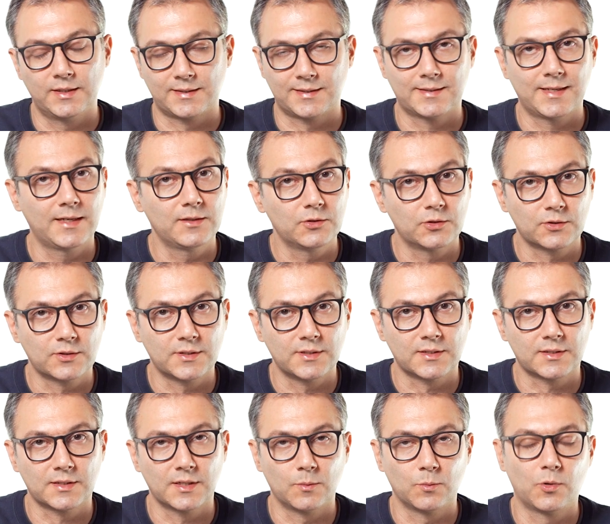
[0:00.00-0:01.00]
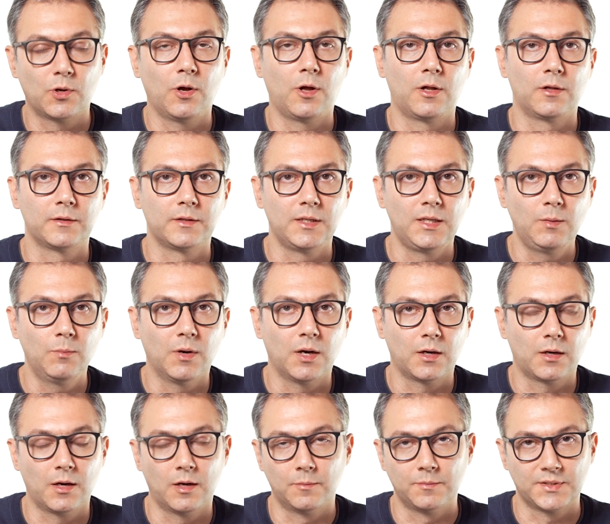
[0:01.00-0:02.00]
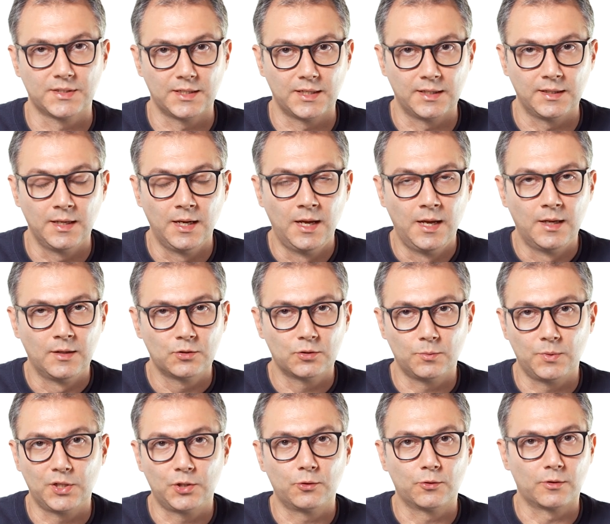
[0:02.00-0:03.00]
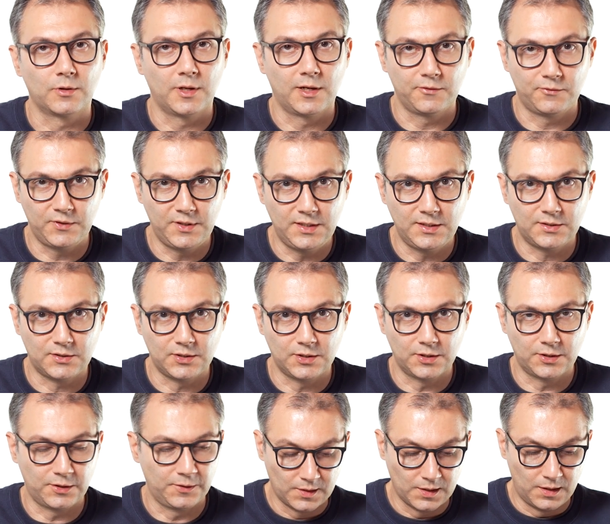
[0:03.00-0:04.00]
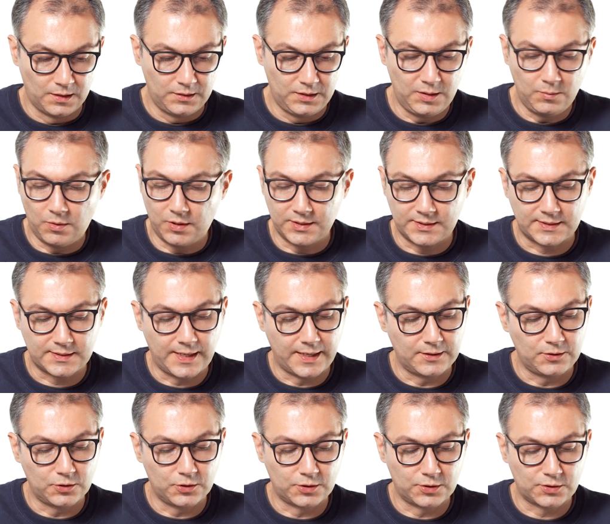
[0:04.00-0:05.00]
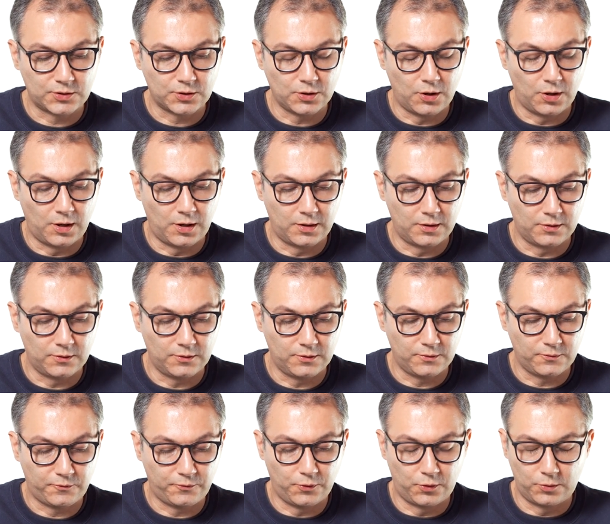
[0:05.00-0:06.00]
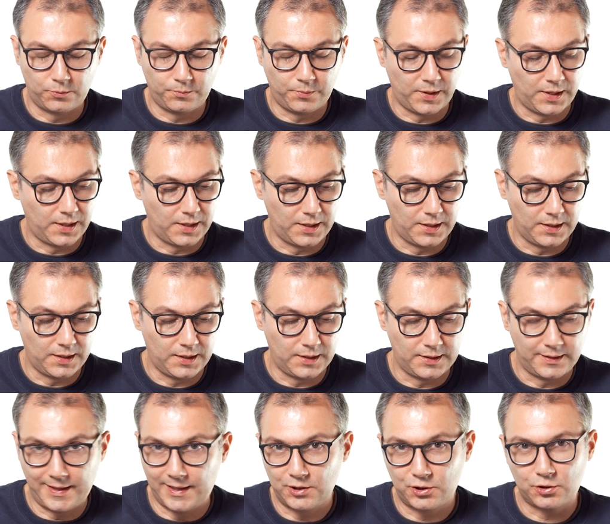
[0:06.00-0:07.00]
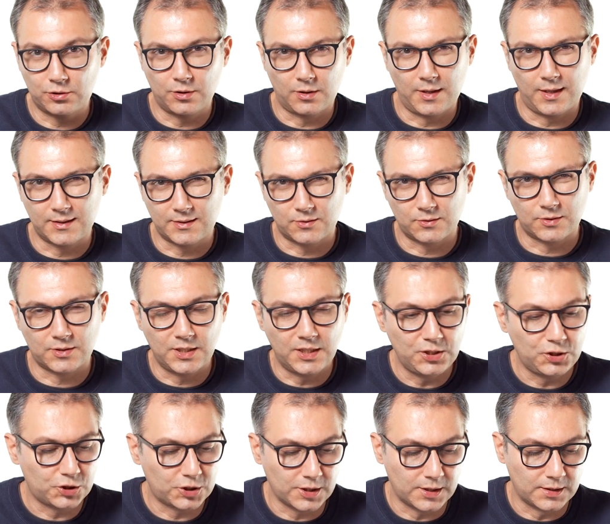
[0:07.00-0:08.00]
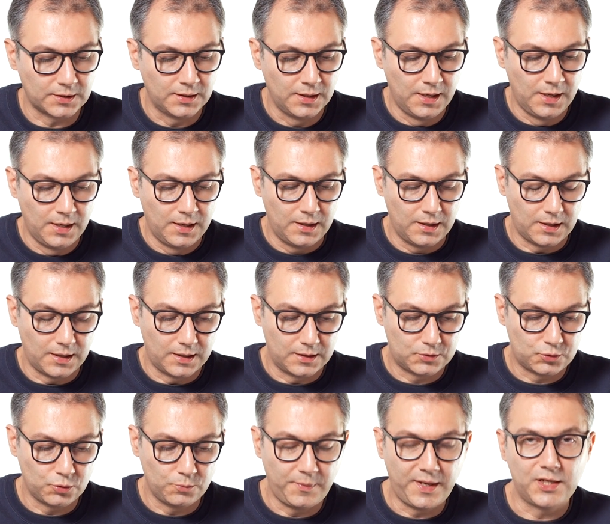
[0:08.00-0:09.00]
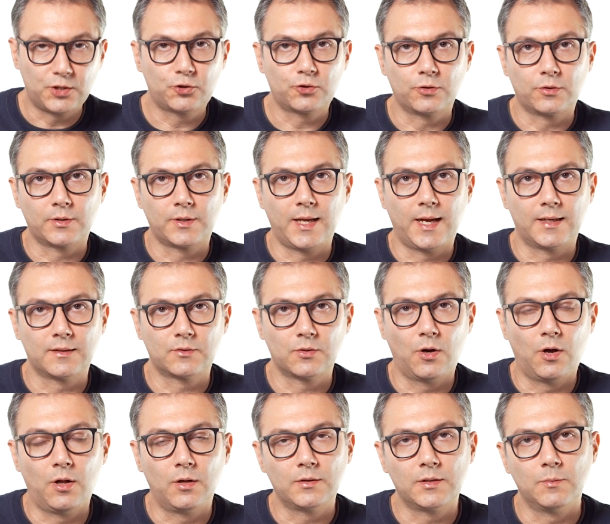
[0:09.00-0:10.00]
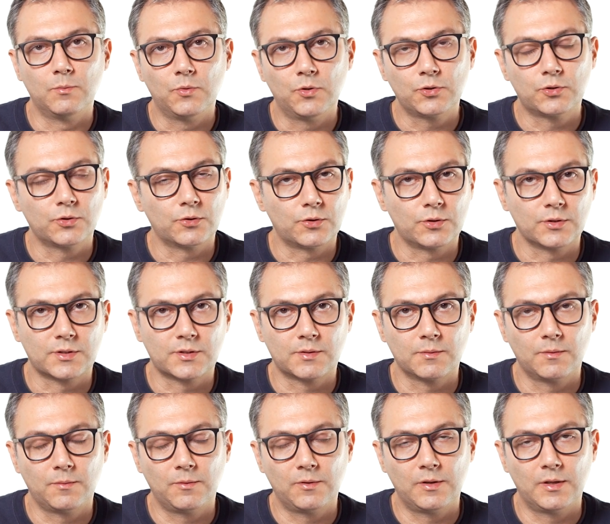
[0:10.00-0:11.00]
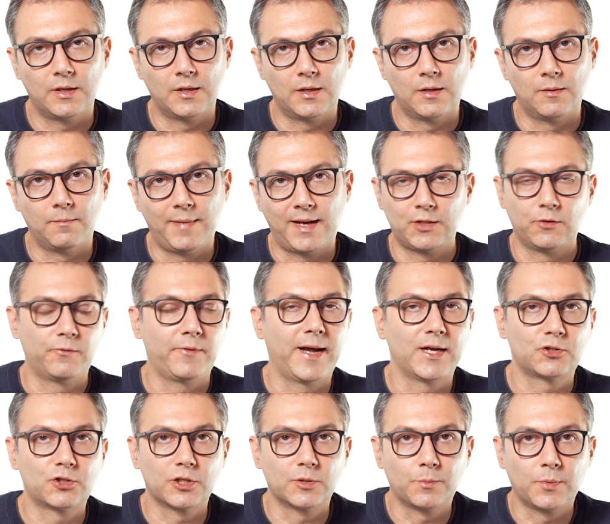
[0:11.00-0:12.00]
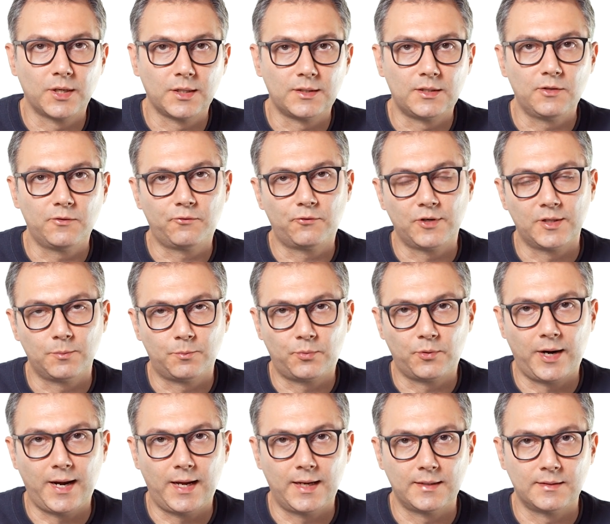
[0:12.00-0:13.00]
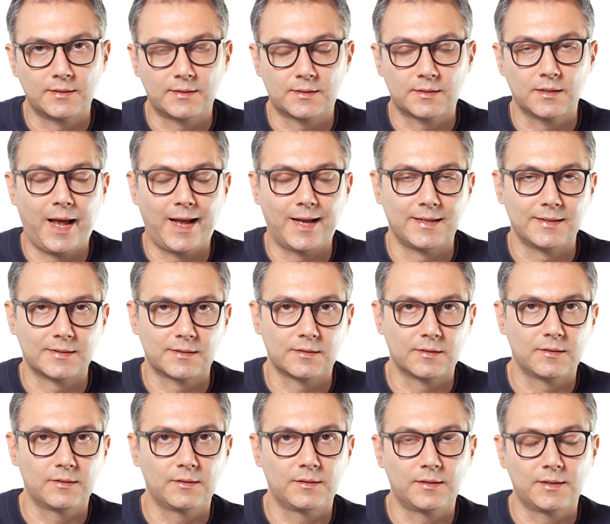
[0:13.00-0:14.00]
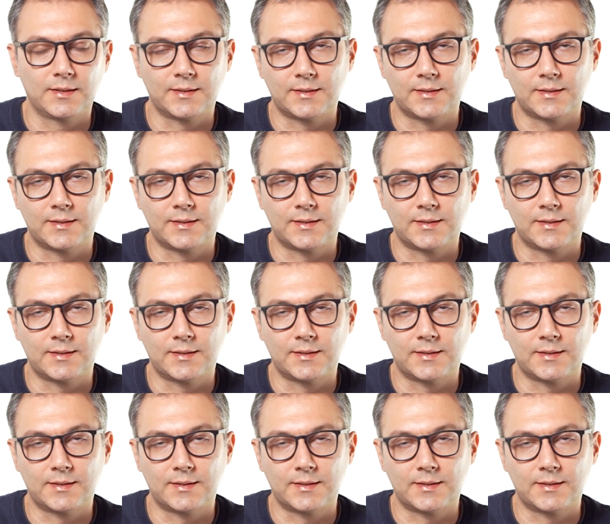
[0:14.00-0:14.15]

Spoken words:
a standard system called NEMA comes in to make your life easier. NEMA standards are formed by a national association to make sure that all the motors manufactured by different brands has the